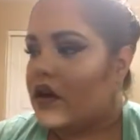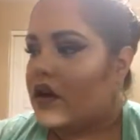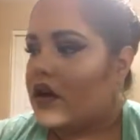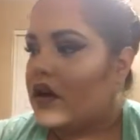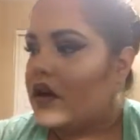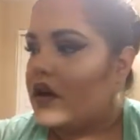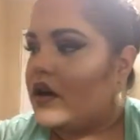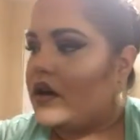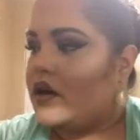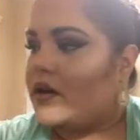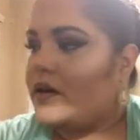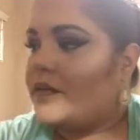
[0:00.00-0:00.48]

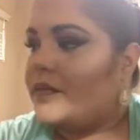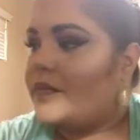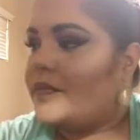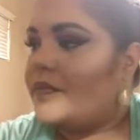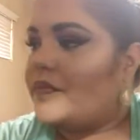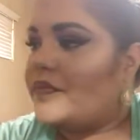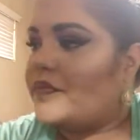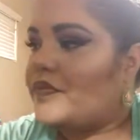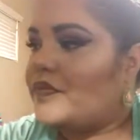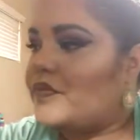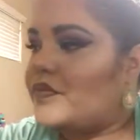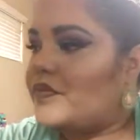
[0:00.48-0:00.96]

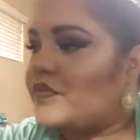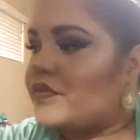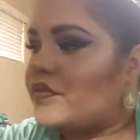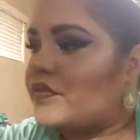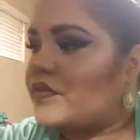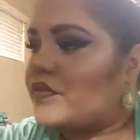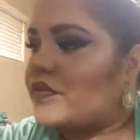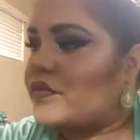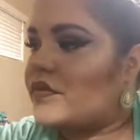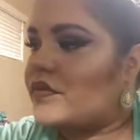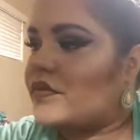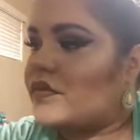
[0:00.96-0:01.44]

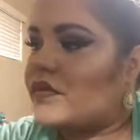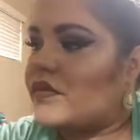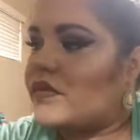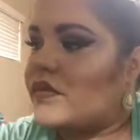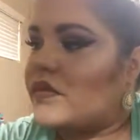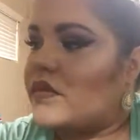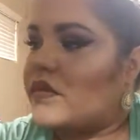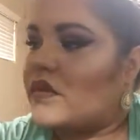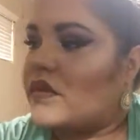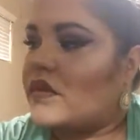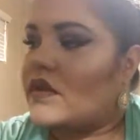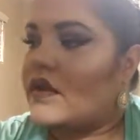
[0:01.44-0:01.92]

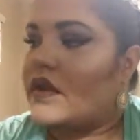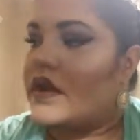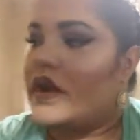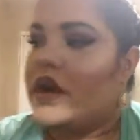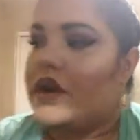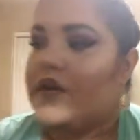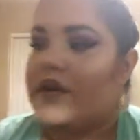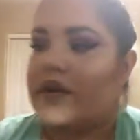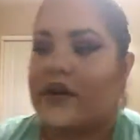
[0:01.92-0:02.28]
I